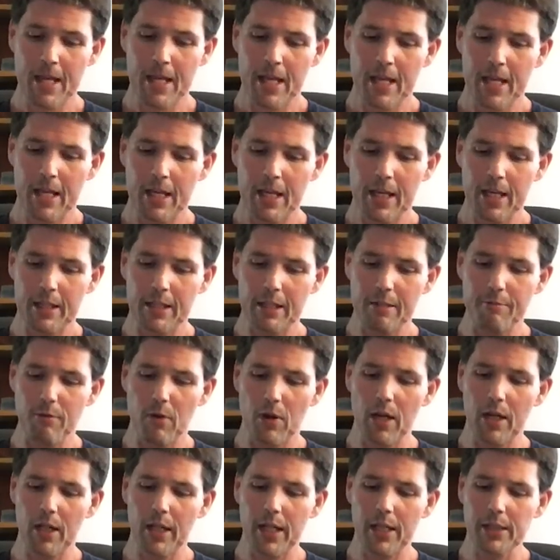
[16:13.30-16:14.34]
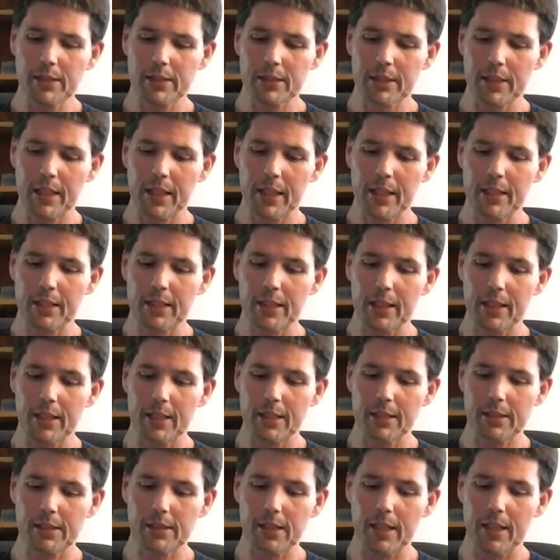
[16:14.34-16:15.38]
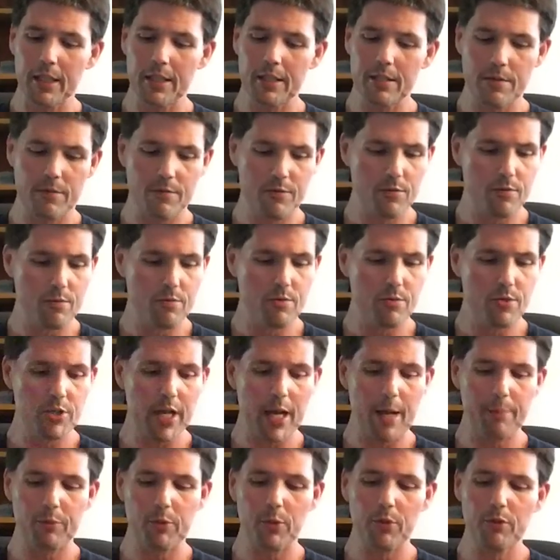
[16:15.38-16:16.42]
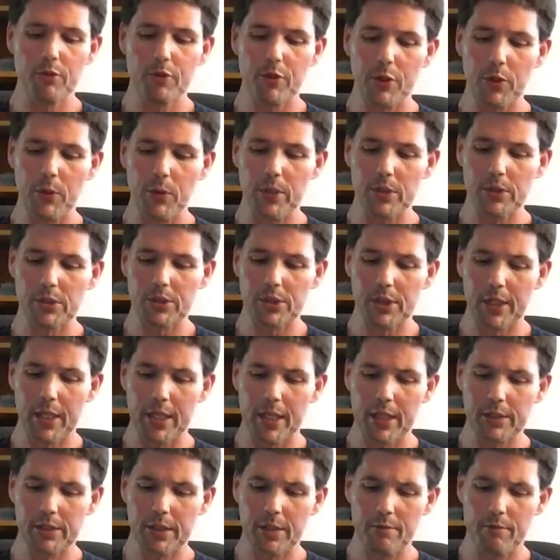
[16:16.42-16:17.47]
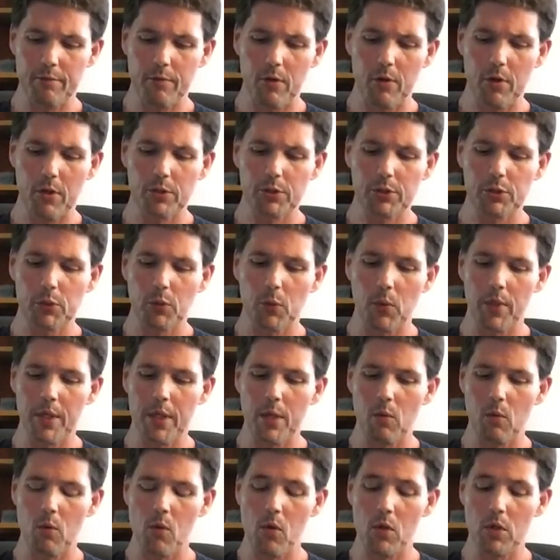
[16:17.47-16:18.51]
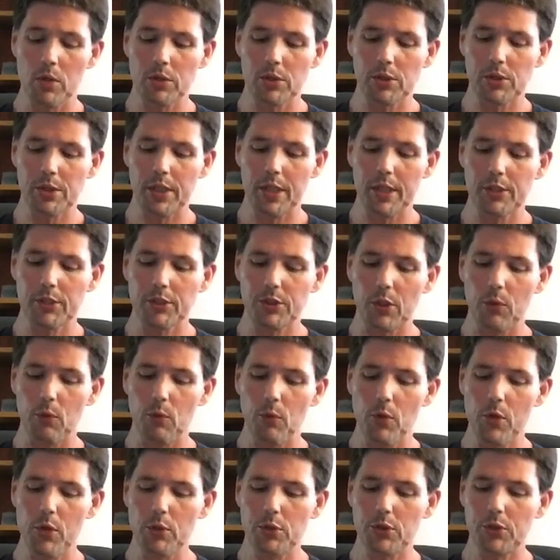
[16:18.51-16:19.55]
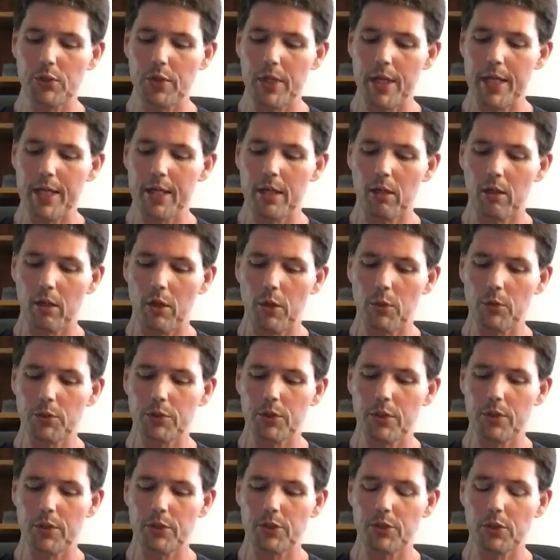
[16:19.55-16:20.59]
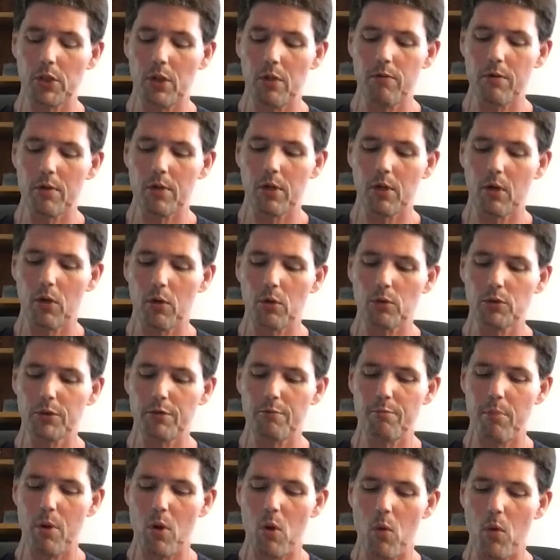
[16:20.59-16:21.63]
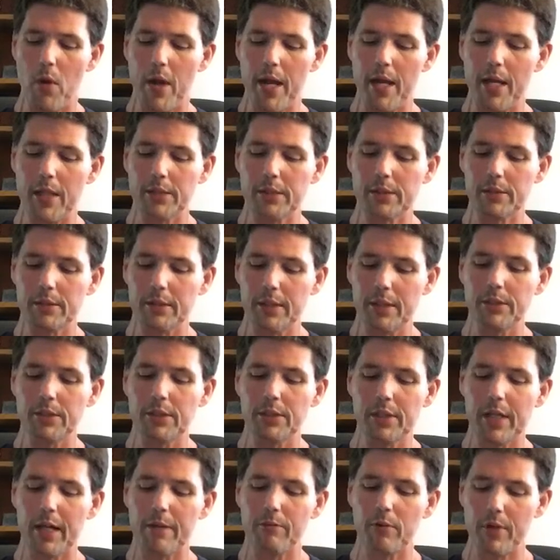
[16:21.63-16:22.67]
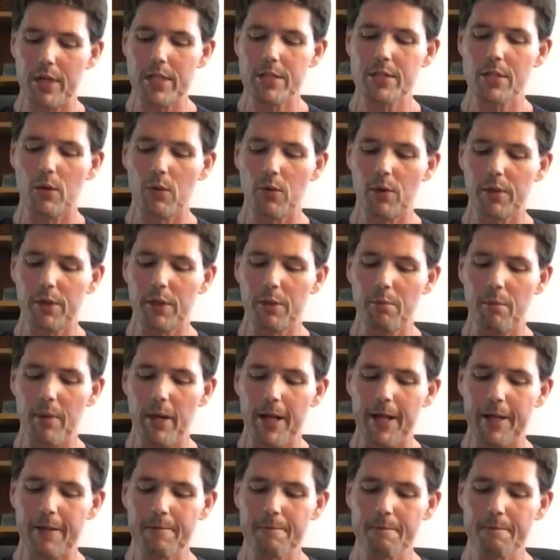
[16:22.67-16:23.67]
And the very last thing in chapter 2, it says in verse 21, says, so Ruth stayed close to the servant girls of Boaz, this is after he told her to come back,